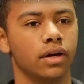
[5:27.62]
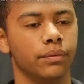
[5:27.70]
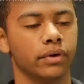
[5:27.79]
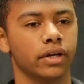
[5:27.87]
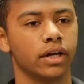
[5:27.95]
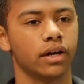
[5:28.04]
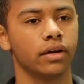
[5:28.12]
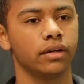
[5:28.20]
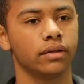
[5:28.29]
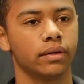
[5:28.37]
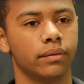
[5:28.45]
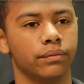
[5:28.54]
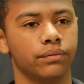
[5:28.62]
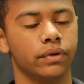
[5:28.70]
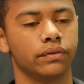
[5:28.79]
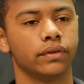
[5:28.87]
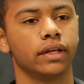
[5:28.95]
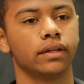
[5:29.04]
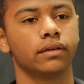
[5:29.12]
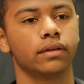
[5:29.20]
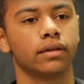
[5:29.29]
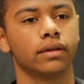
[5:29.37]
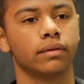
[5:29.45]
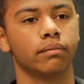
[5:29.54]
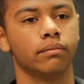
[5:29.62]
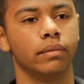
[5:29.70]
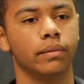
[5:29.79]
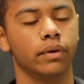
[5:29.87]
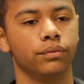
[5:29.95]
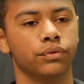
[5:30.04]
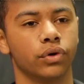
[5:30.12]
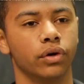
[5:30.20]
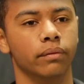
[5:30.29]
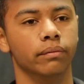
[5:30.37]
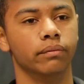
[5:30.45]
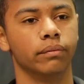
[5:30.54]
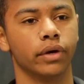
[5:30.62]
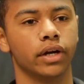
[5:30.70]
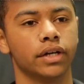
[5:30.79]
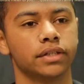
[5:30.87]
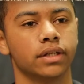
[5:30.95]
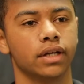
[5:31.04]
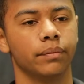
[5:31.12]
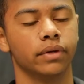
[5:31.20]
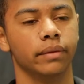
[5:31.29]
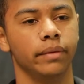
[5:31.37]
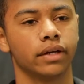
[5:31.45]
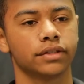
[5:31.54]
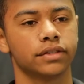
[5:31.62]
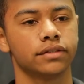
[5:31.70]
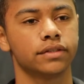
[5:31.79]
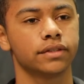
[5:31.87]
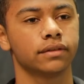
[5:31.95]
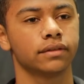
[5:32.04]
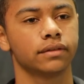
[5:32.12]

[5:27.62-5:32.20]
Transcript: I'm Ricky Carey, I'm 15, I'm from Wairau, up in the mountains.